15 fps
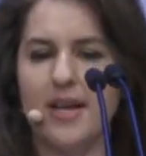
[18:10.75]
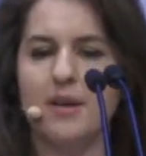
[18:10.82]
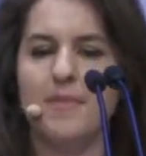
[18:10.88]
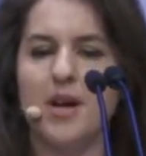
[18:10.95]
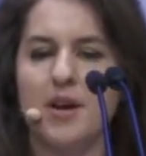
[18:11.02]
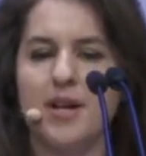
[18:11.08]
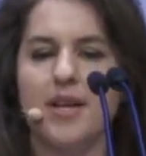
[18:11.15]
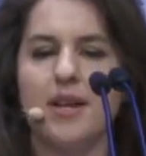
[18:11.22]
In
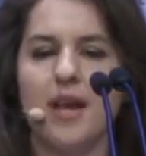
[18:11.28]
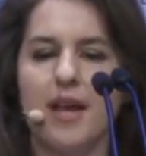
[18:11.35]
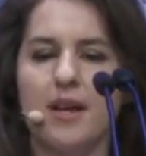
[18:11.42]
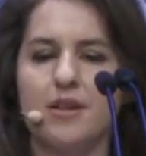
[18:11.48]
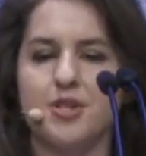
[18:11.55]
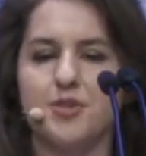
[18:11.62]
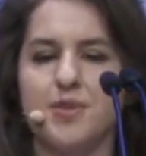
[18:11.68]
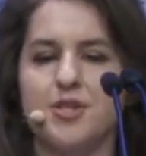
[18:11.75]
American
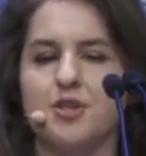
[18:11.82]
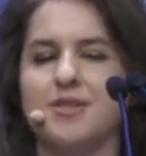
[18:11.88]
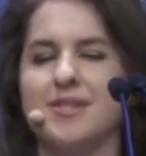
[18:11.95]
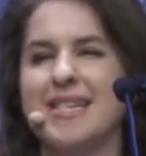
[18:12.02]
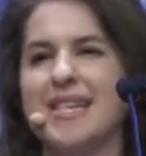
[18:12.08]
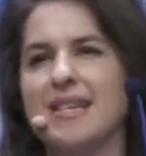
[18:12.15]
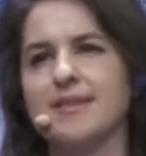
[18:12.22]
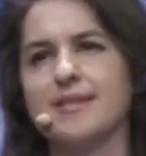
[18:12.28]
English, we turn
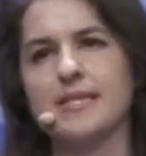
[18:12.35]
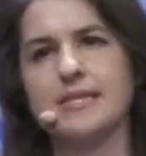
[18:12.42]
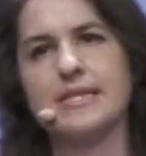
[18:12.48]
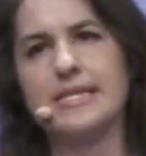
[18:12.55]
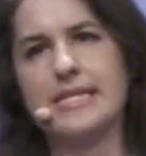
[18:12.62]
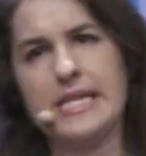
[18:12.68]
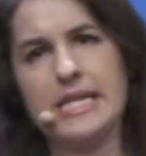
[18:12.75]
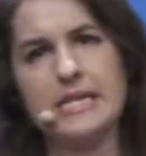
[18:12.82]
T's into
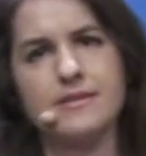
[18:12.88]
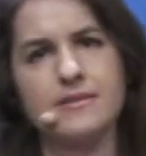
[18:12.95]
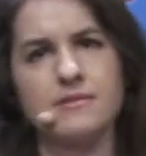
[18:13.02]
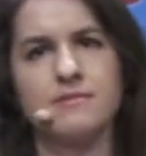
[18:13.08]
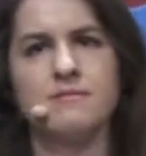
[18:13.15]
D's,